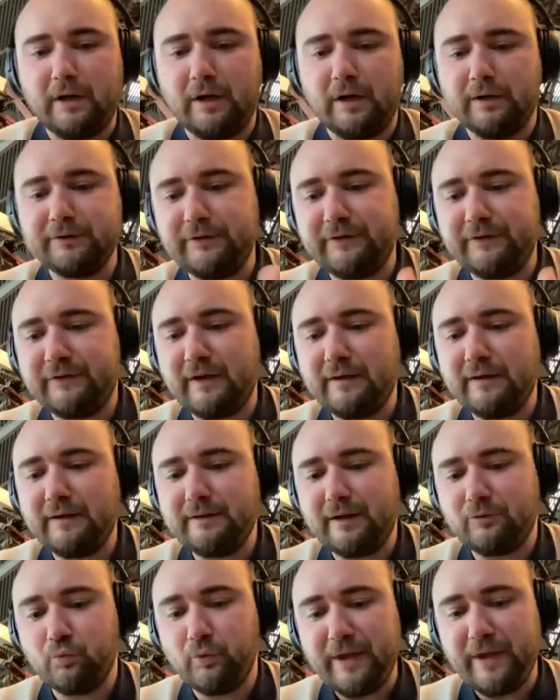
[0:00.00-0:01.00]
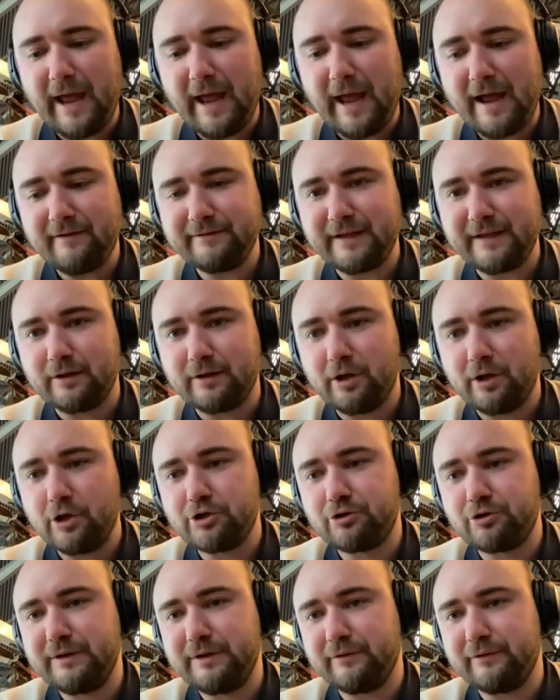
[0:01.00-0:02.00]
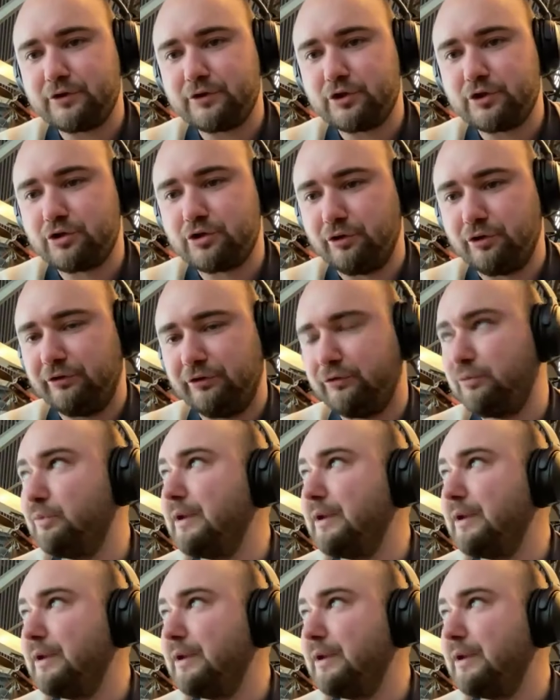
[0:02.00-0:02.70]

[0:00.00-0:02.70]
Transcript: Understand that we have that luxury of choice.